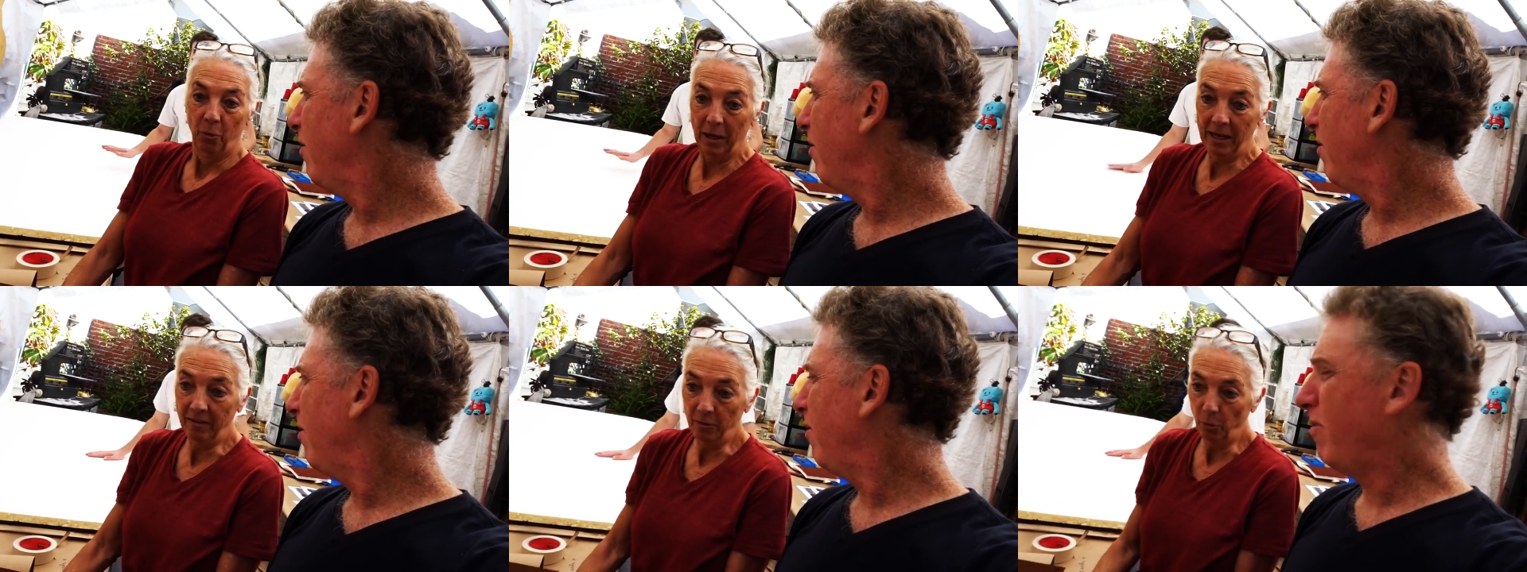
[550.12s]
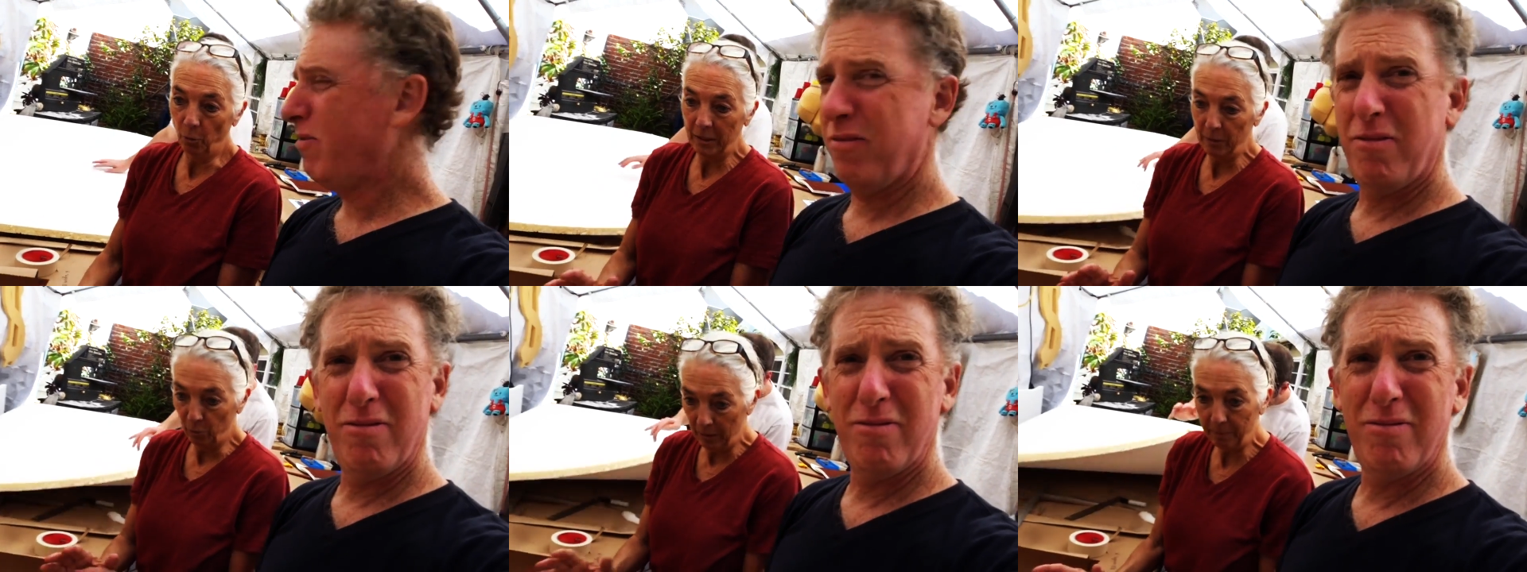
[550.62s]
Speaker 1: Well,
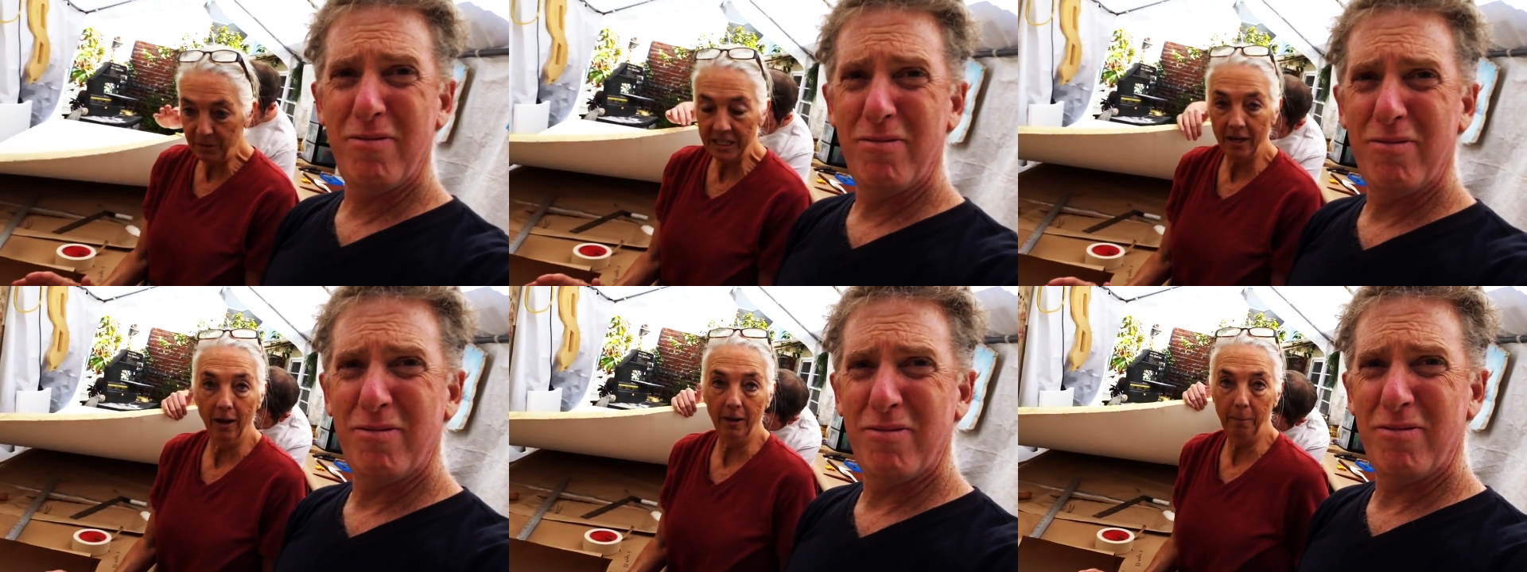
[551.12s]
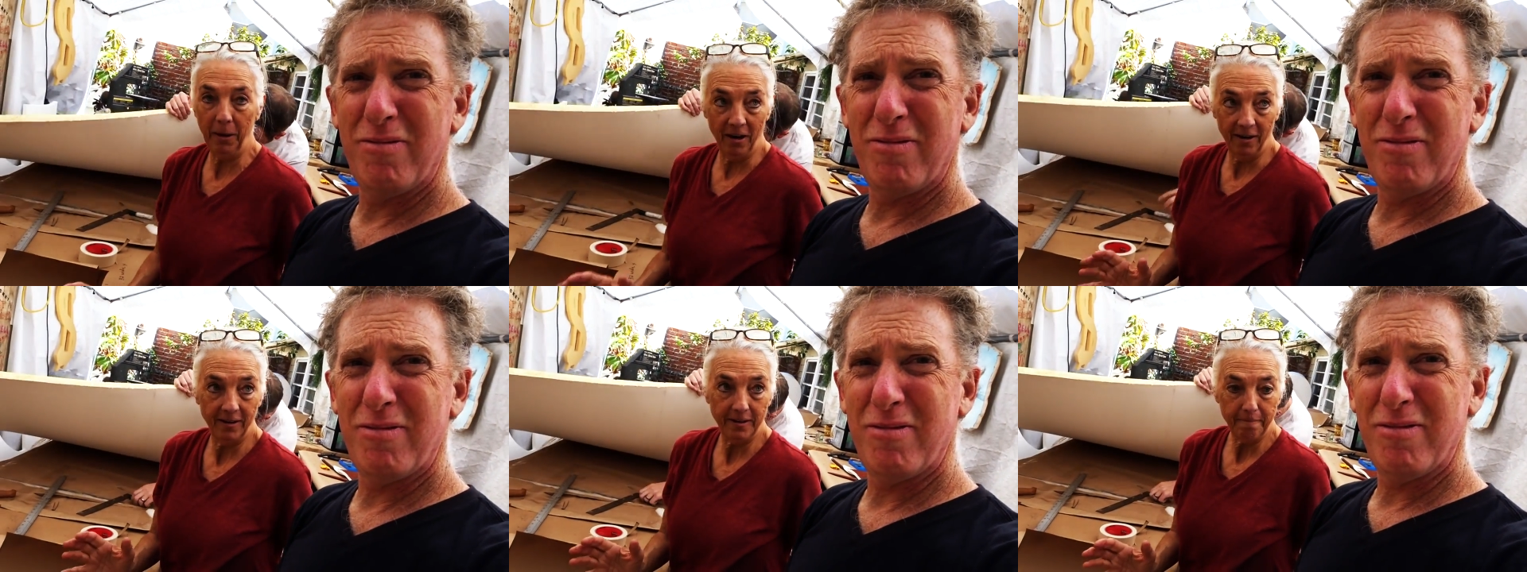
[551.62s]
we ripped it all
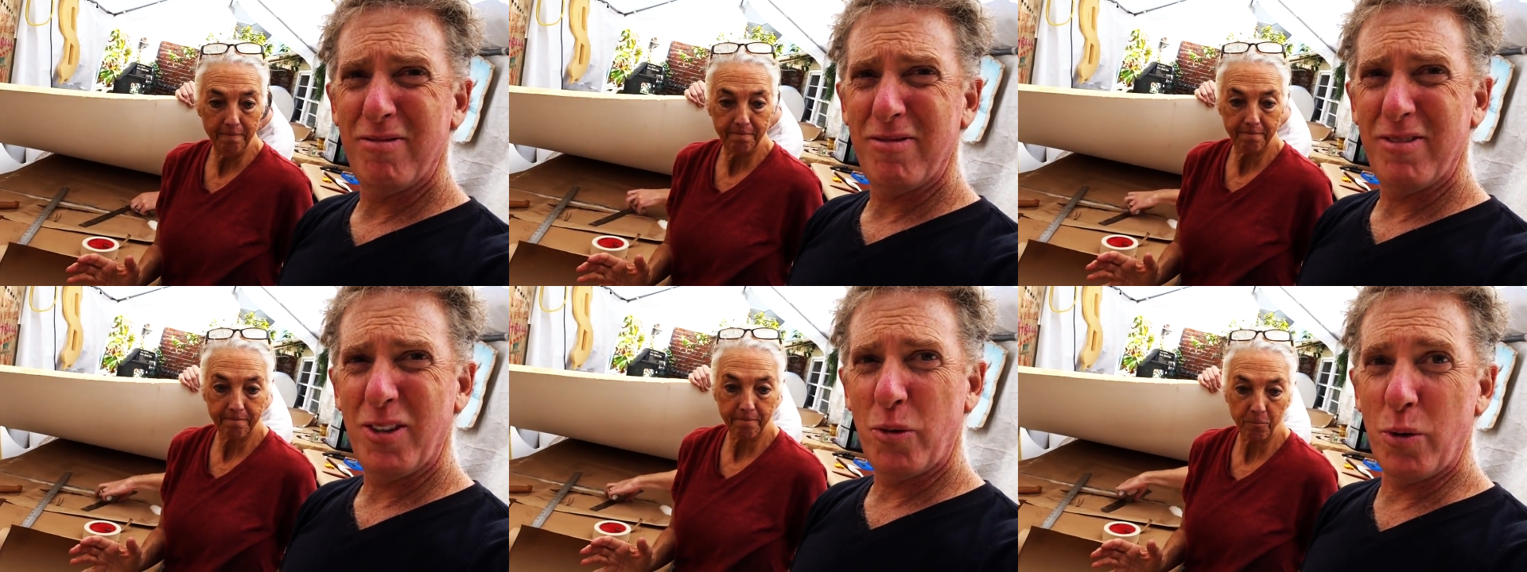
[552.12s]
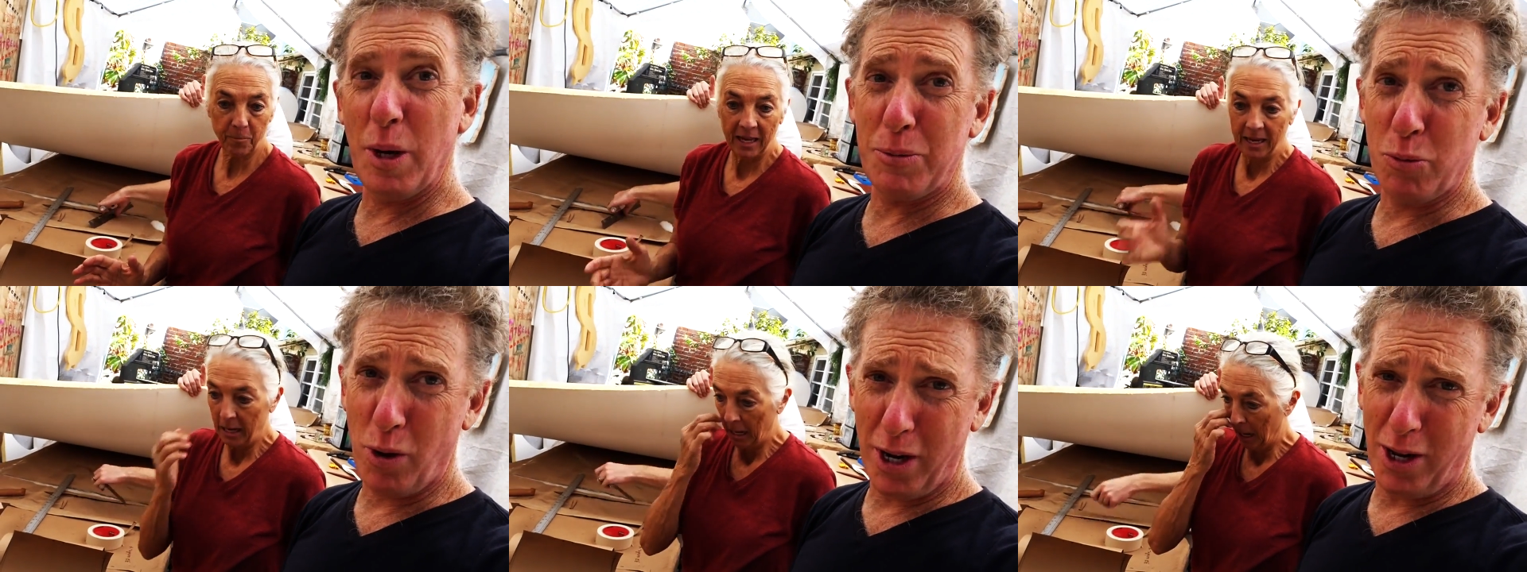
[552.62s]
apart.
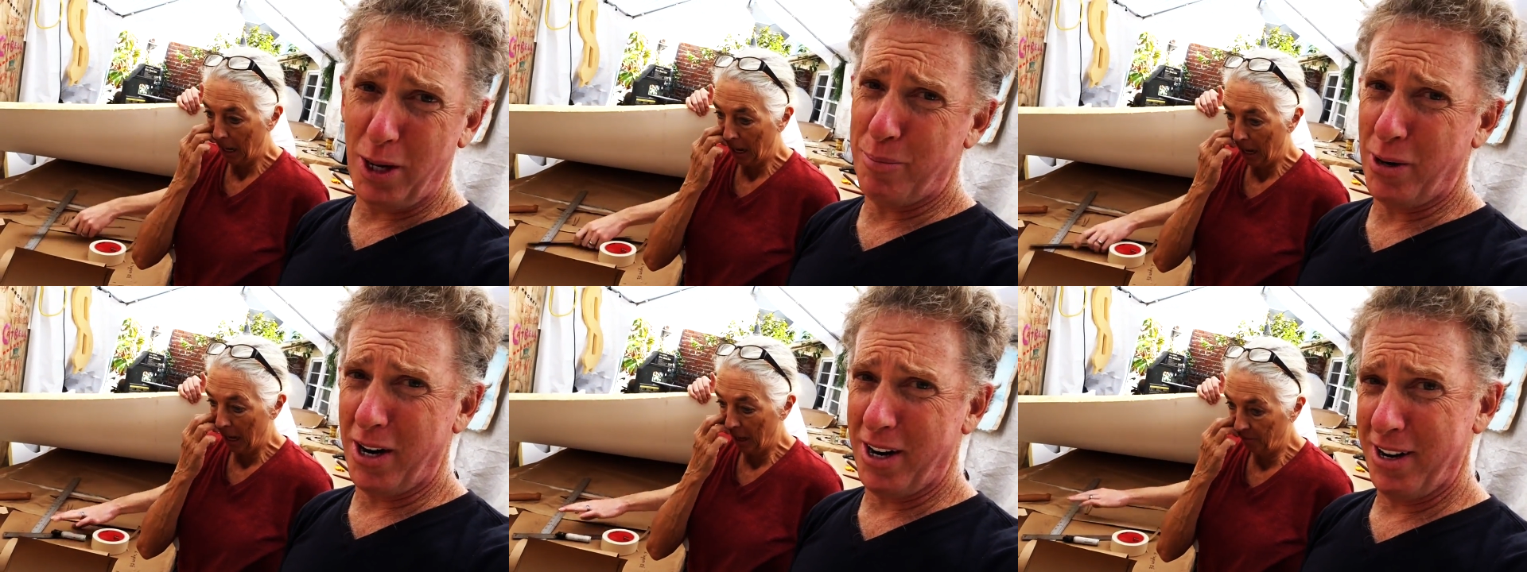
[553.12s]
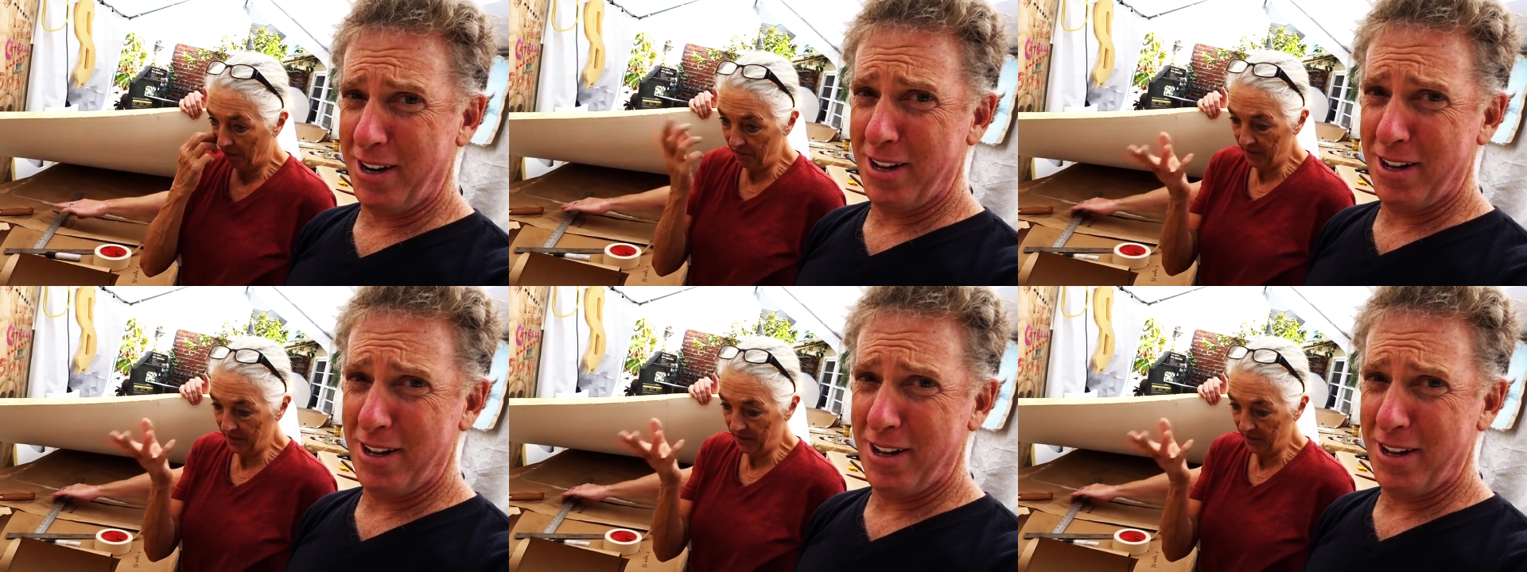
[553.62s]
Speaker 2: Ripped what all apart?
Speaker 1: The